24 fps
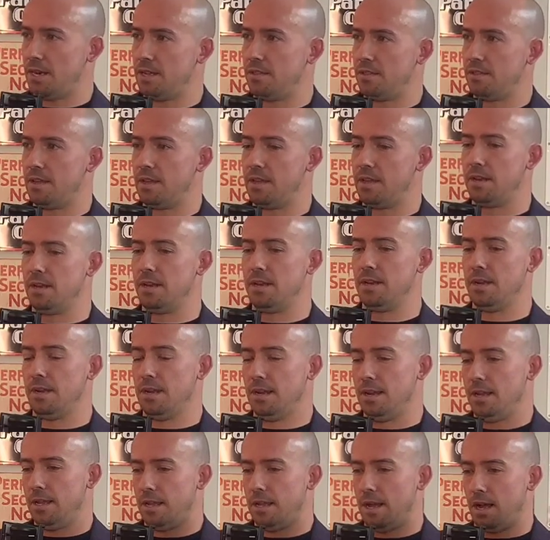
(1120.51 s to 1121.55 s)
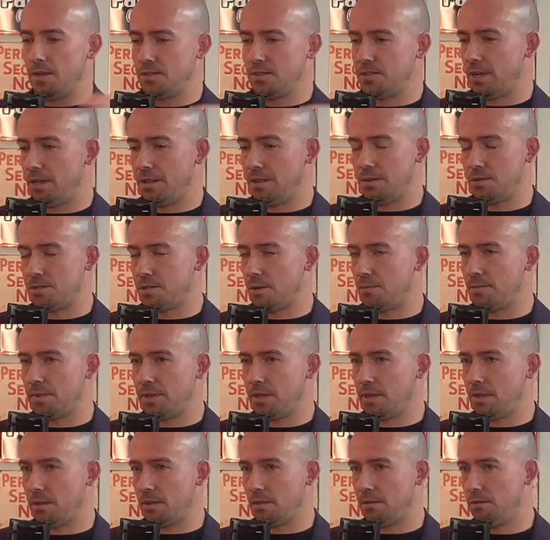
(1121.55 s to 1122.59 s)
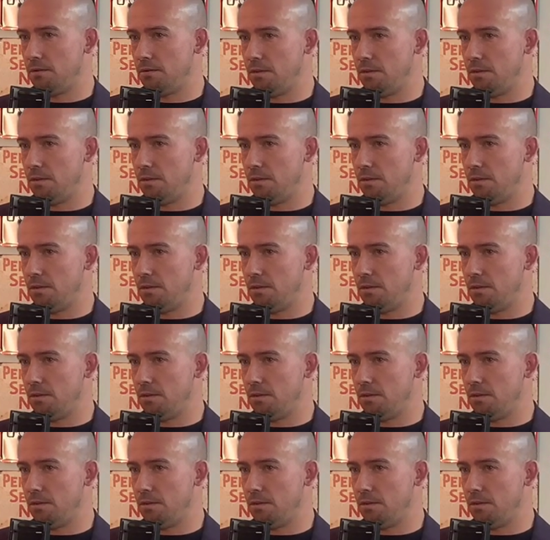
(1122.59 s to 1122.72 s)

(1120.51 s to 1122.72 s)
and then I'll say a little something,